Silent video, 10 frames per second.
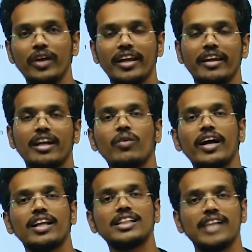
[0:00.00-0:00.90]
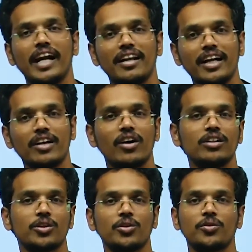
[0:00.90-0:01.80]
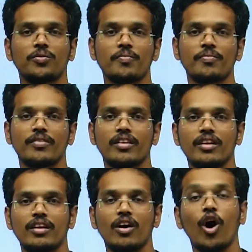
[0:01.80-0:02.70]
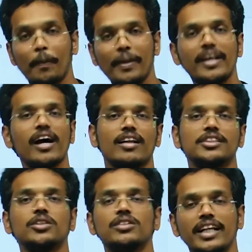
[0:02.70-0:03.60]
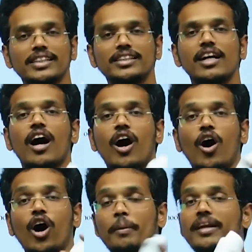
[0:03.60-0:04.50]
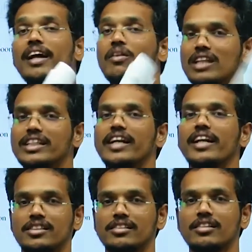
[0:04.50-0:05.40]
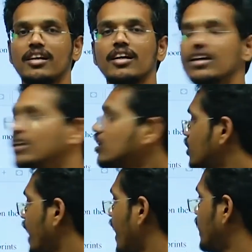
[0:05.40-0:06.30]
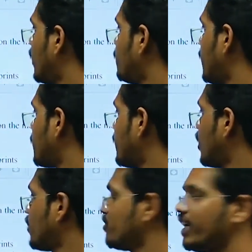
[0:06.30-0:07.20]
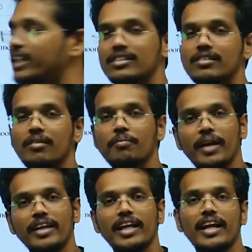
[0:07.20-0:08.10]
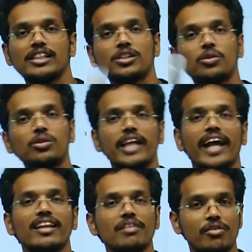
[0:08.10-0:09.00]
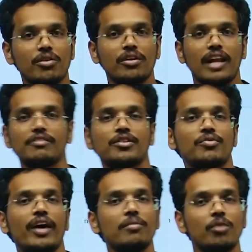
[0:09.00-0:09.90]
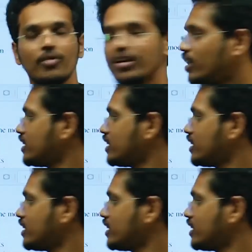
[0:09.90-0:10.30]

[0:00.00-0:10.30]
we require the satellite also, orbiter. So that is the orbiter will send us. So the actual purpose of this Pragyan is to take the photographs while moving on the